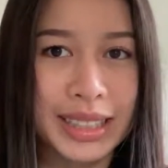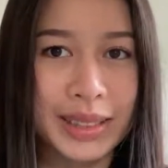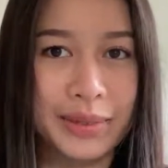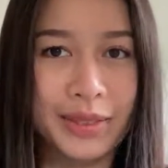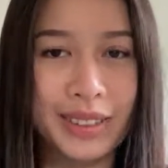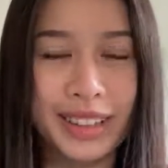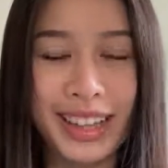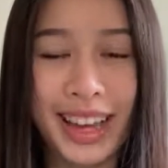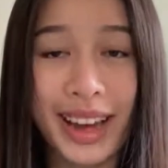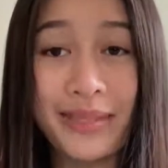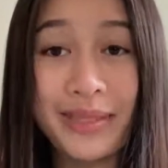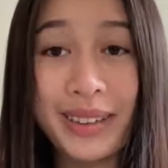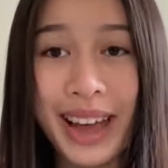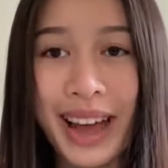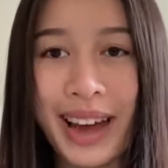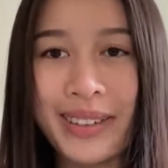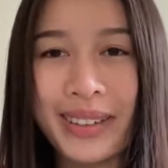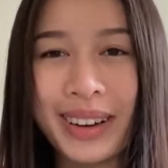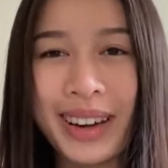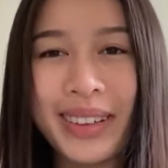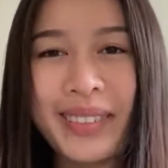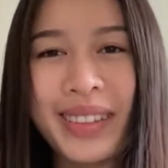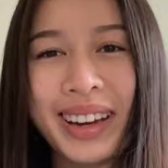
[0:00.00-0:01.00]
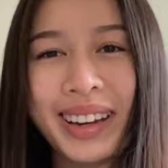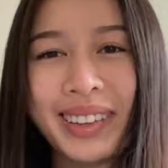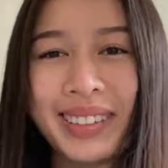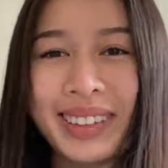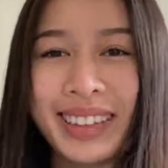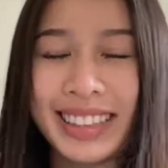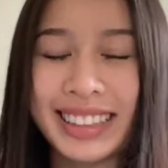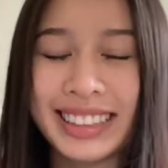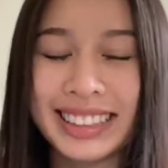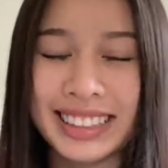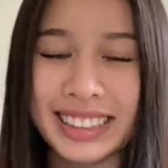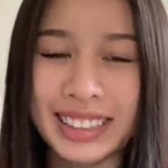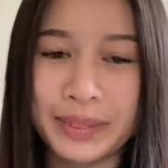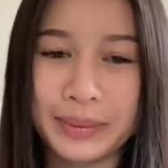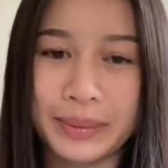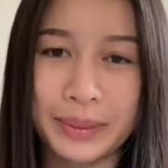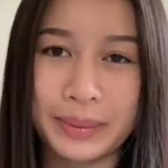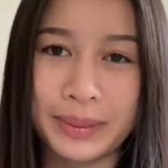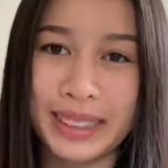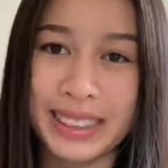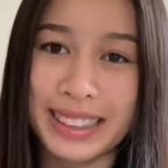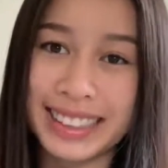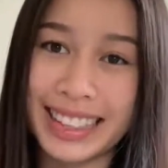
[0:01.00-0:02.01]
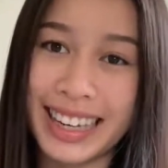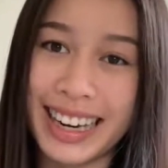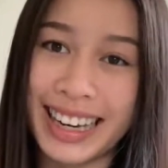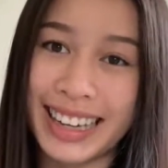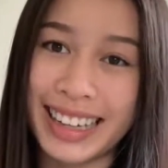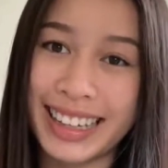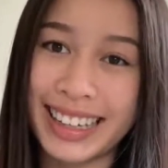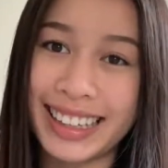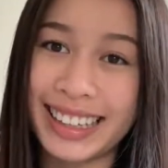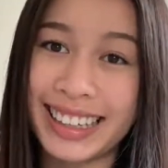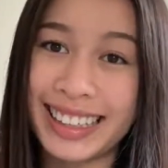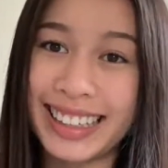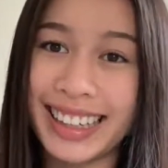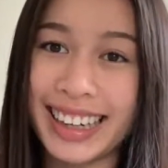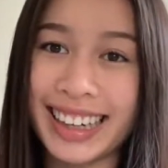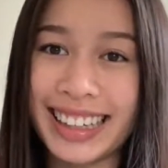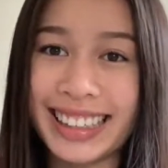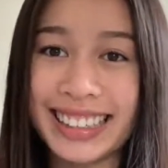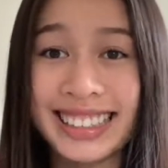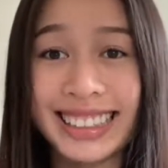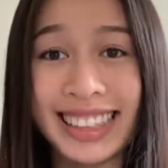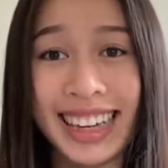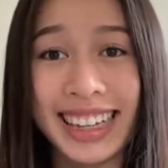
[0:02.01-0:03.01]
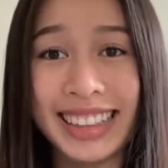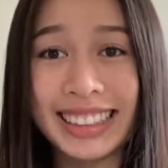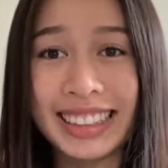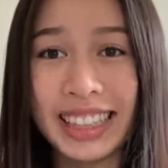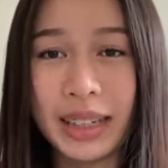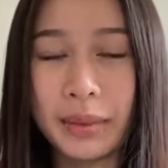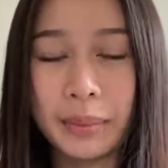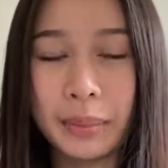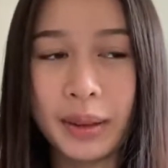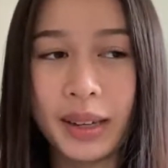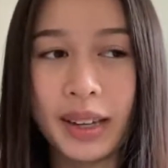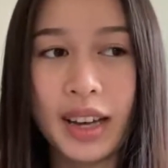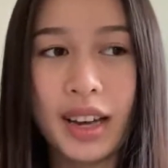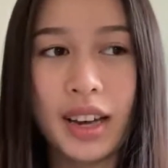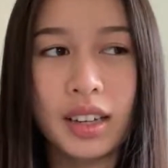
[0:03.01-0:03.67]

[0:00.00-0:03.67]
up for the MCAT and I made a really stupid mistake and I signed up